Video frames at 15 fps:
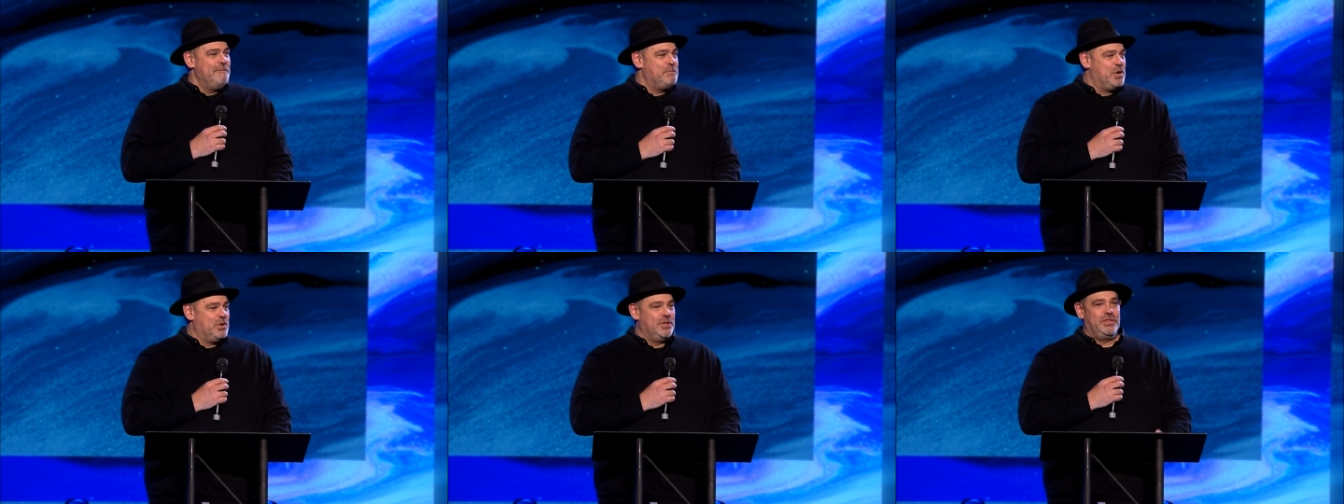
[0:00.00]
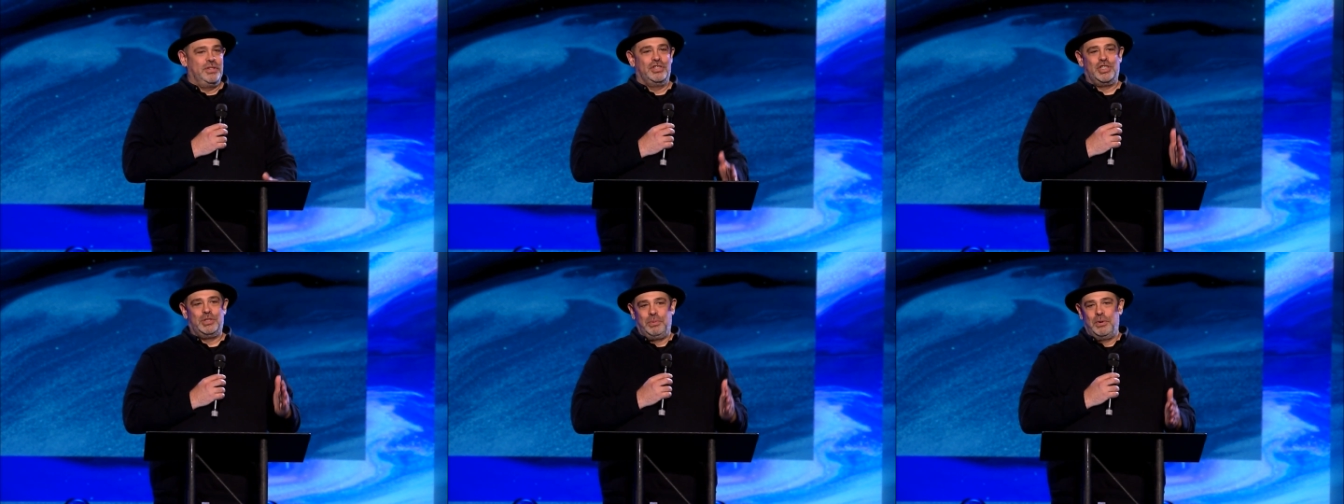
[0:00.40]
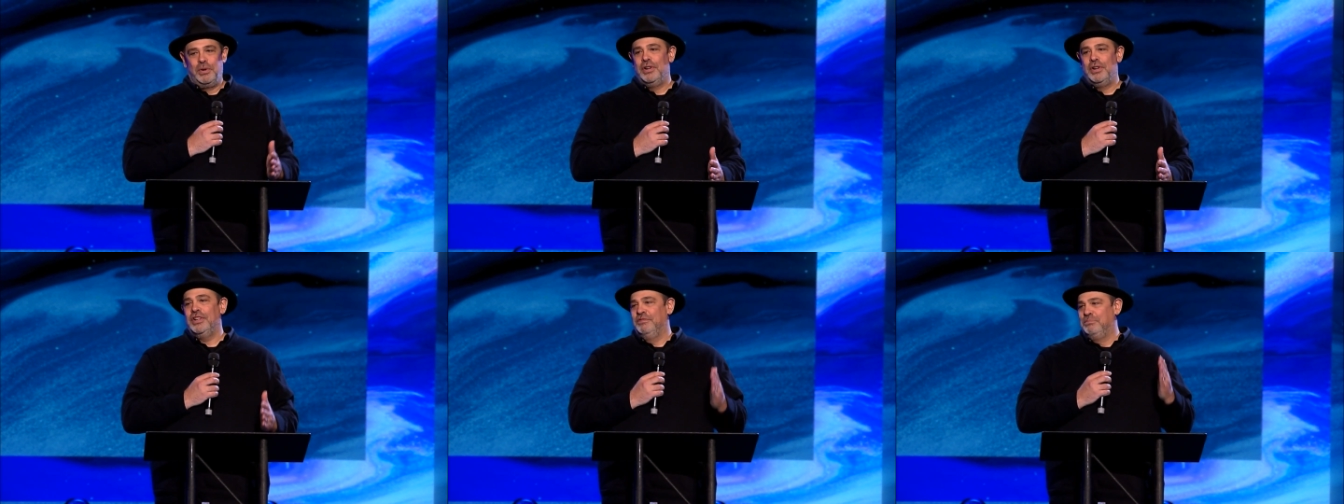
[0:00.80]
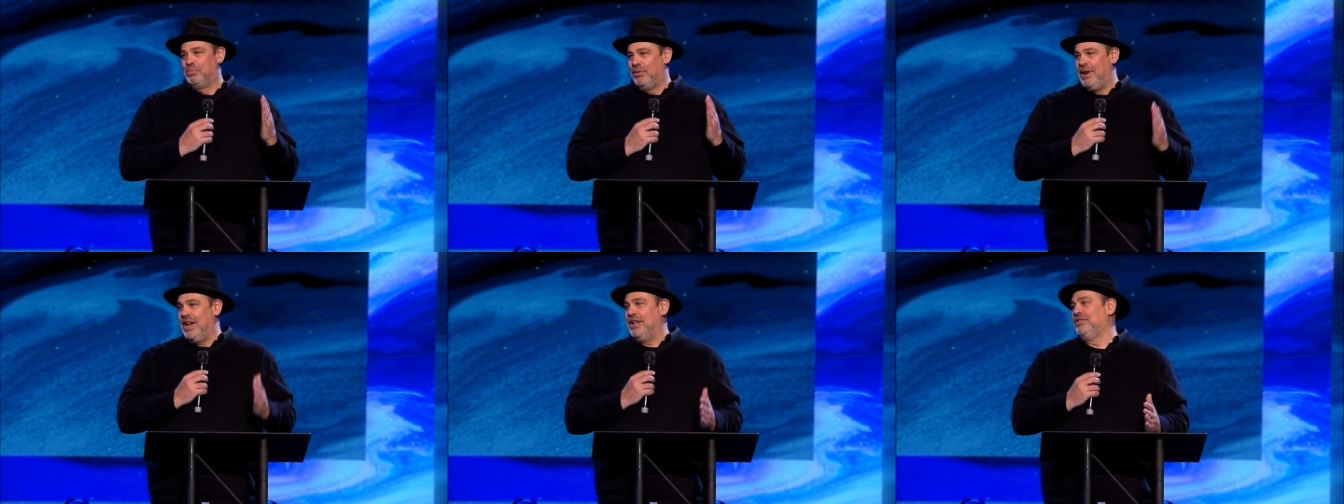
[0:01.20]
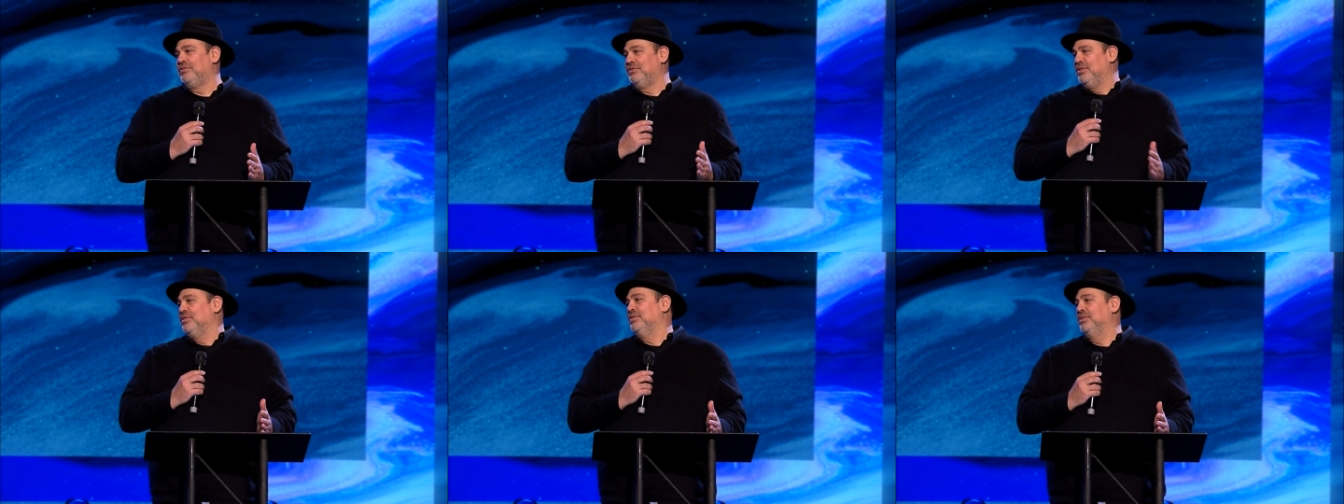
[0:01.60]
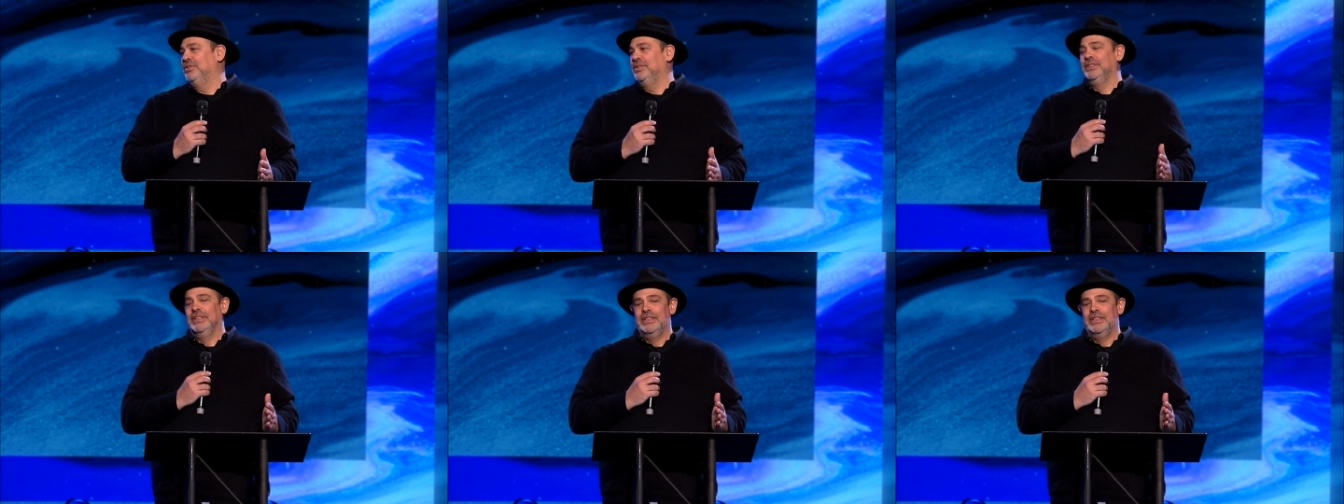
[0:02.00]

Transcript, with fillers: there is a spirit of breakthrough